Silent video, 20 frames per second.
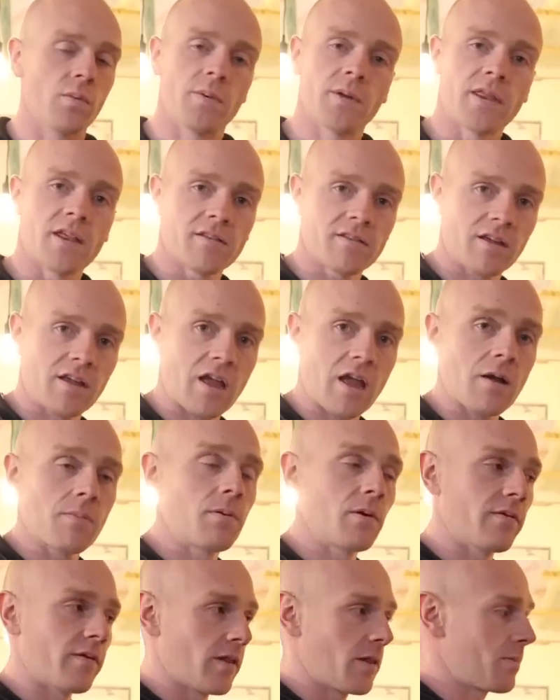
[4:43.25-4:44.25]
But there's a
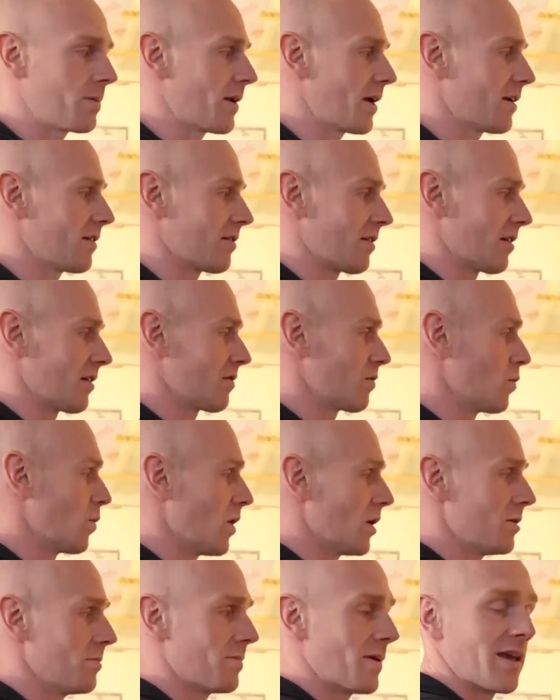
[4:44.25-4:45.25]
couple of other places,
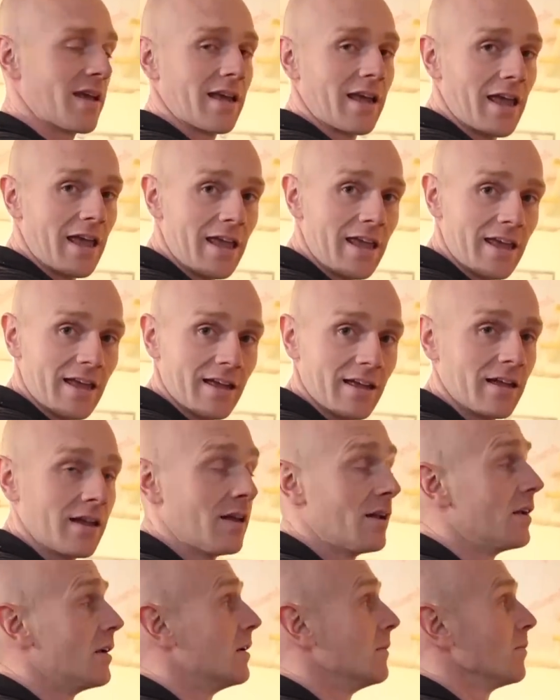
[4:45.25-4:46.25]
one being here
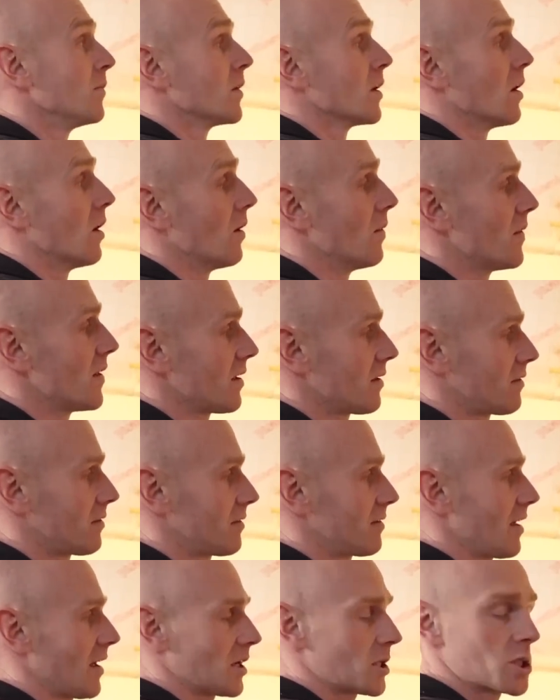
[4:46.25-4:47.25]
on this
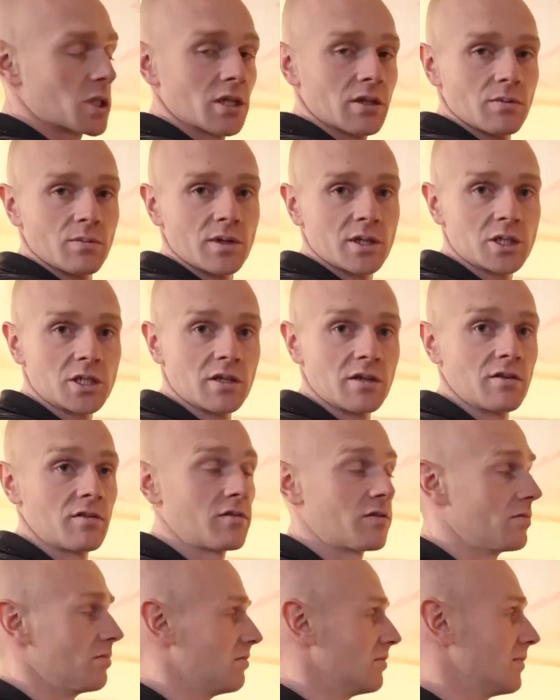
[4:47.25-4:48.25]
section, which
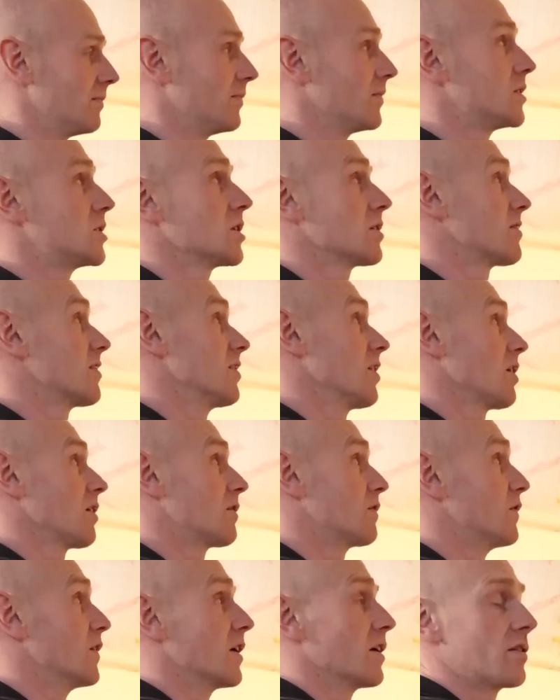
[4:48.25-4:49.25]
is just a nice
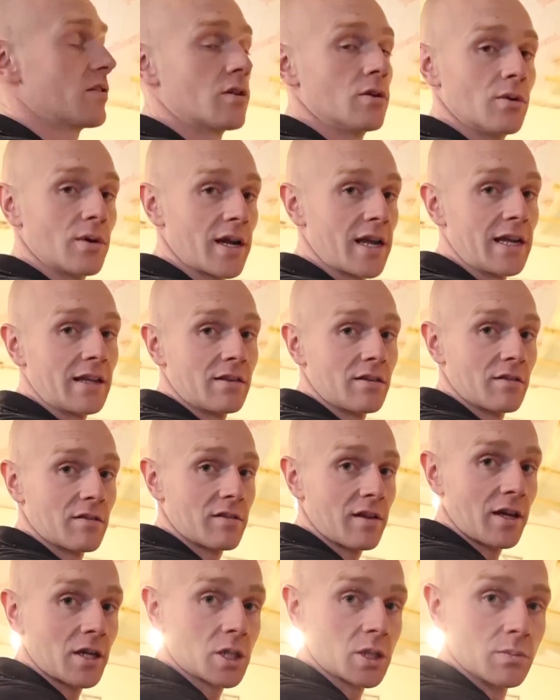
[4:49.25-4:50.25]
vertical hidden
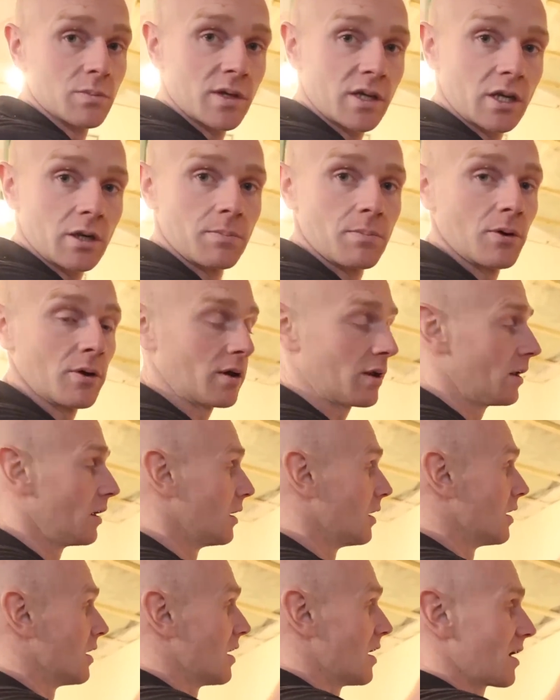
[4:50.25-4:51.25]
section. We're going to put
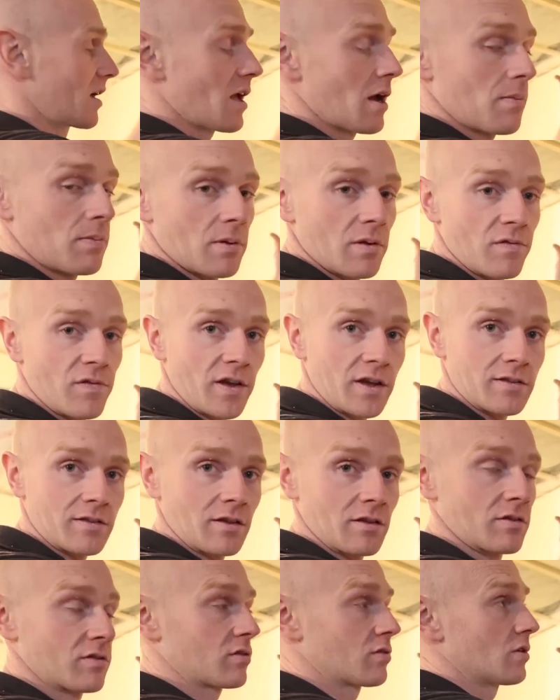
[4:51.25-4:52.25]
a couple of
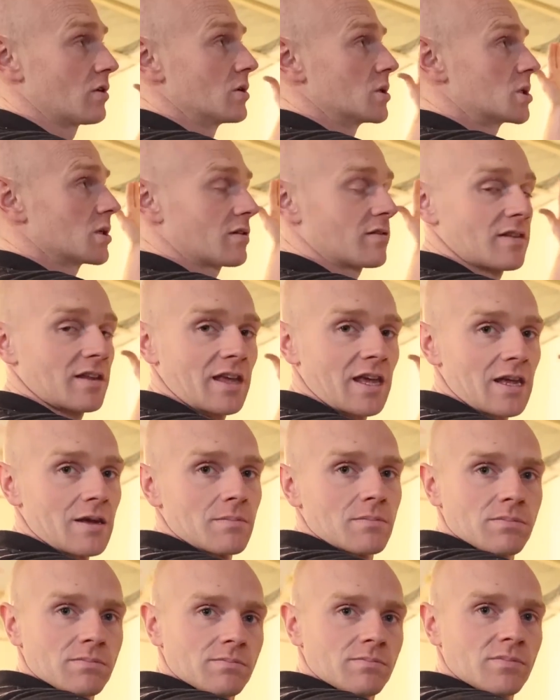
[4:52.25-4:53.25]
fixings through just to
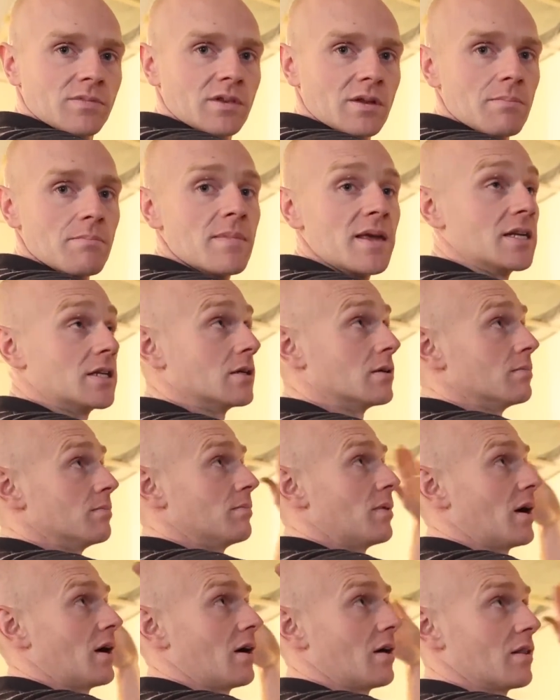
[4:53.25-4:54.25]
keep the mid
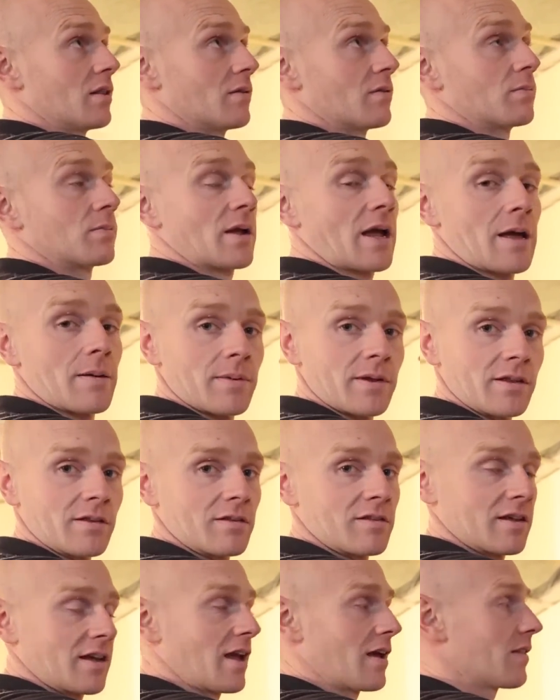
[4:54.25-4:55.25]
part of the cabin
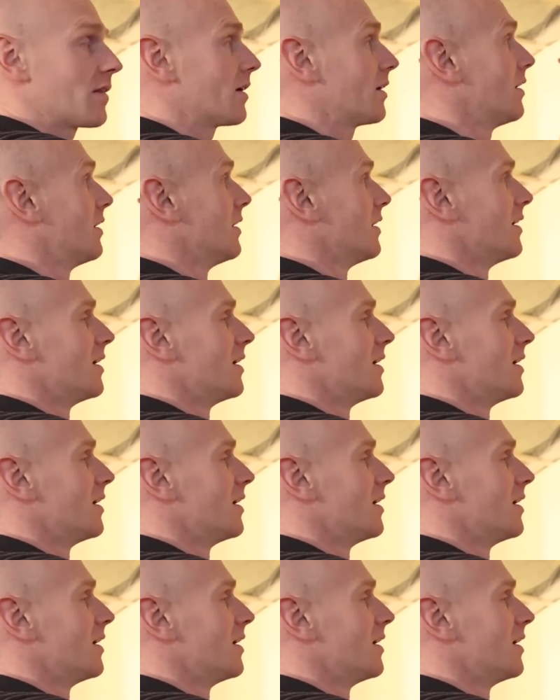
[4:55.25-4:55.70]
together.